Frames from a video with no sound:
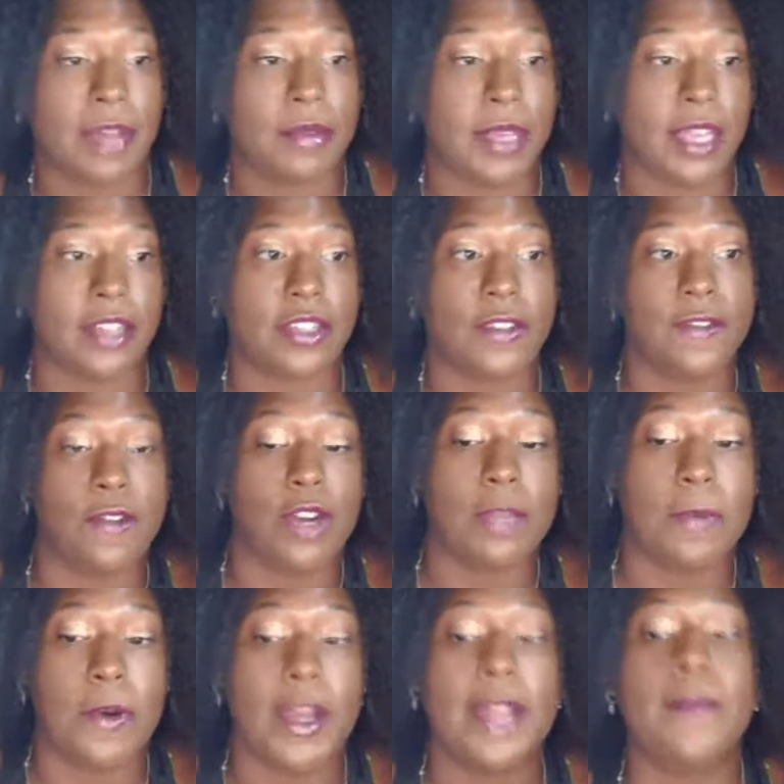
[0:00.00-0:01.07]
Now we get to
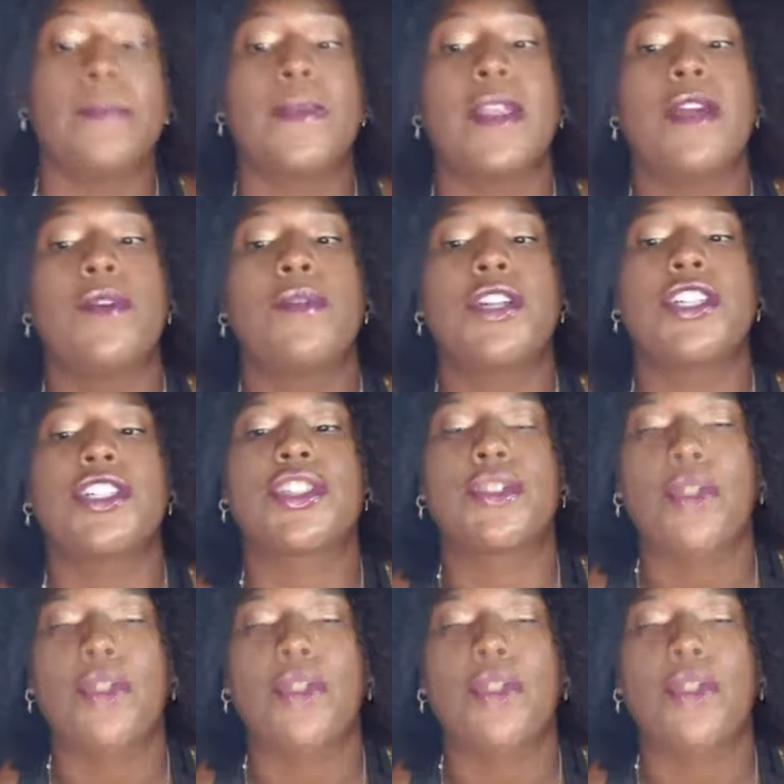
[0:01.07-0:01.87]
4th point, which is